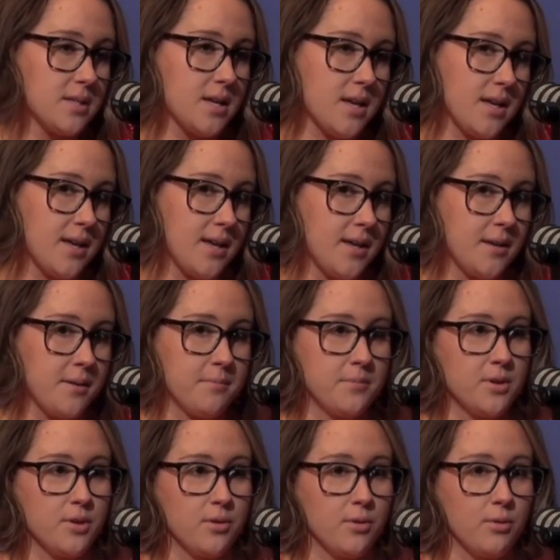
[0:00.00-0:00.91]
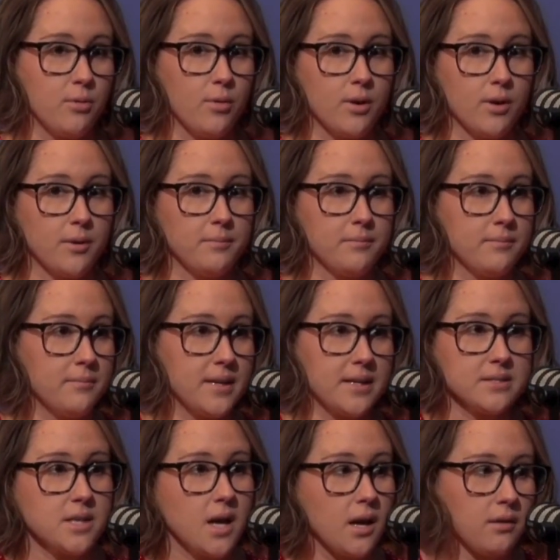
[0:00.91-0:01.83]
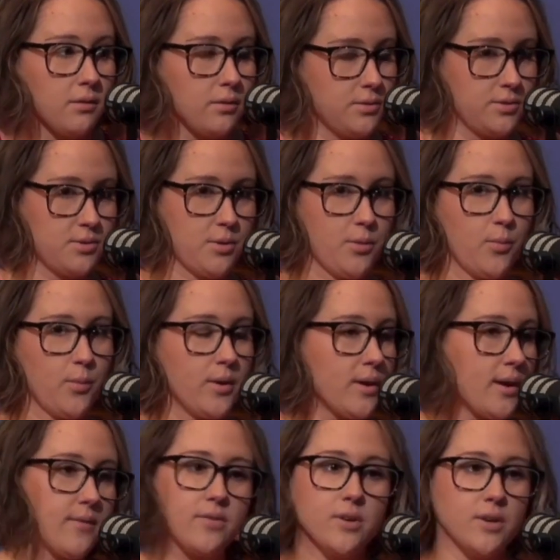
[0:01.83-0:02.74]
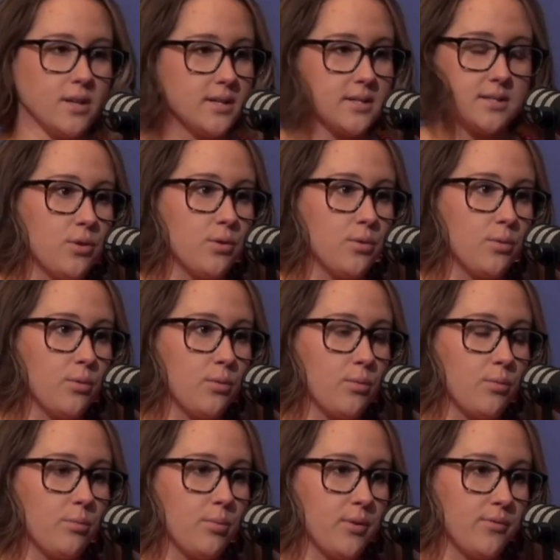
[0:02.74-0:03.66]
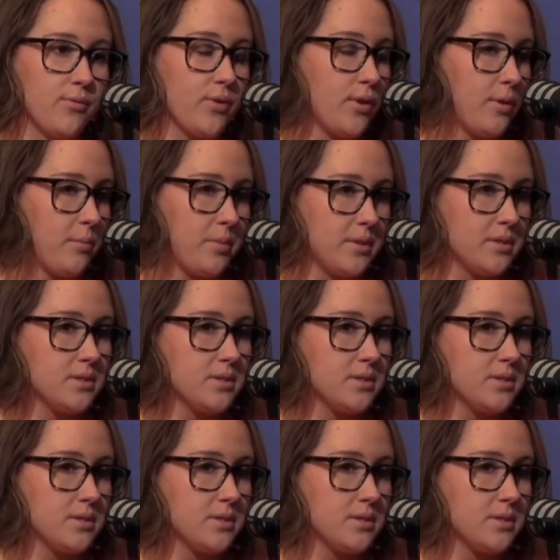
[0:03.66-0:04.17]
or a McDonald's, or wherever it is you prefer to be